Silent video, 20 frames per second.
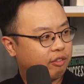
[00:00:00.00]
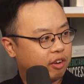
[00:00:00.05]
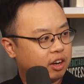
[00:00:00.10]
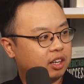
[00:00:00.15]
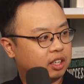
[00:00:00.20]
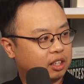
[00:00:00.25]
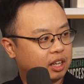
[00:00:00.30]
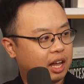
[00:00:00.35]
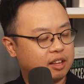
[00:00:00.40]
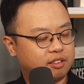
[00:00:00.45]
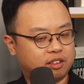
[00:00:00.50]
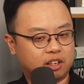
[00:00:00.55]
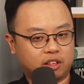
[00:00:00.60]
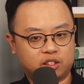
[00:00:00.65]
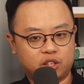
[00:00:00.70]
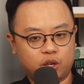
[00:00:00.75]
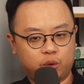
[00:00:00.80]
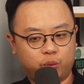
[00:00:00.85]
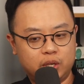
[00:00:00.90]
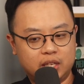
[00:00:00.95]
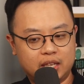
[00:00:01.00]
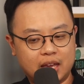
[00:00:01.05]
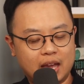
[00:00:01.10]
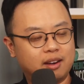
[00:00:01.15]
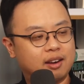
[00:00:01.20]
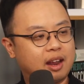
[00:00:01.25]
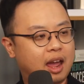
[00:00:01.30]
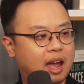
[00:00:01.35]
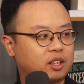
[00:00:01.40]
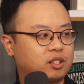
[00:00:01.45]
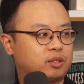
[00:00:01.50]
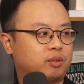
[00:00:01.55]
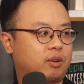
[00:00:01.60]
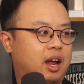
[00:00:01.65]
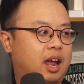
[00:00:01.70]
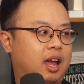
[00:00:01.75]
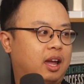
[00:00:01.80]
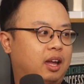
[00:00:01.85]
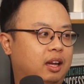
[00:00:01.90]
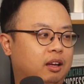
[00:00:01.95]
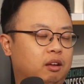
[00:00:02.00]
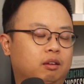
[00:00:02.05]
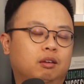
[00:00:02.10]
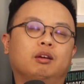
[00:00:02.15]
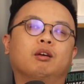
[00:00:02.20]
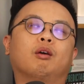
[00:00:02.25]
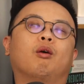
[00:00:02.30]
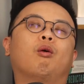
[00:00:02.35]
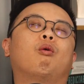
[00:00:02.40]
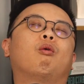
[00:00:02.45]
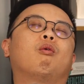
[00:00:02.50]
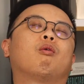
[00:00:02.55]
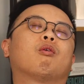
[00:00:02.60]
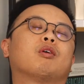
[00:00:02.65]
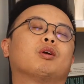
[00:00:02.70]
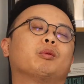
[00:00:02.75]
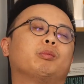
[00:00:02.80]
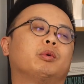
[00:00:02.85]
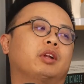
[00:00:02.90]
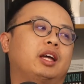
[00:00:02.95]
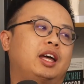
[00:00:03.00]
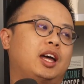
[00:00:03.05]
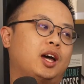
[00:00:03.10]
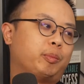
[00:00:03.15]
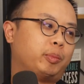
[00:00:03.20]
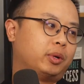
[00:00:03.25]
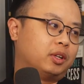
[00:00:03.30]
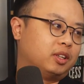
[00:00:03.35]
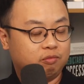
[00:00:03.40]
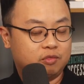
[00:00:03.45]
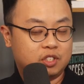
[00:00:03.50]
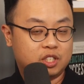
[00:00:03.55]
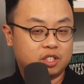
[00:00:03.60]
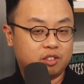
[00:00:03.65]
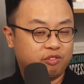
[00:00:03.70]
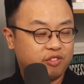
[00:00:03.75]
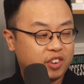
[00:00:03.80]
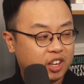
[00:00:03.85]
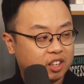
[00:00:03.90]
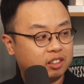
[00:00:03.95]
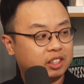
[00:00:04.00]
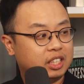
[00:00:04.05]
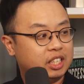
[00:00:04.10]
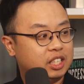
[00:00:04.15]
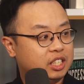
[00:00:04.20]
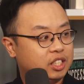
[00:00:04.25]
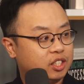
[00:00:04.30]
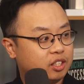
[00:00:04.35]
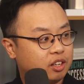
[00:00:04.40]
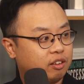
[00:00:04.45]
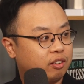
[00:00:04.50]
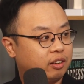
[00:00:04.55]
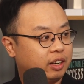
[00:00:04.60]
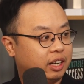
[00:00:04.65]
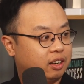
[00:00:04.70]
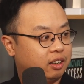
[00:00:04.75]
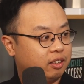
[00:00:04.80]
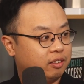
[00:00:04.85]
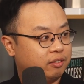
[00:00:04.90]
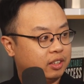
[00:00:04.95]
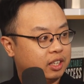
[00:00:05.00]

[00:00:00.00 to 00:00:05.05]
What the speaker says: Very classic. So we get an x-ray. Horrible hip, severely degenerative.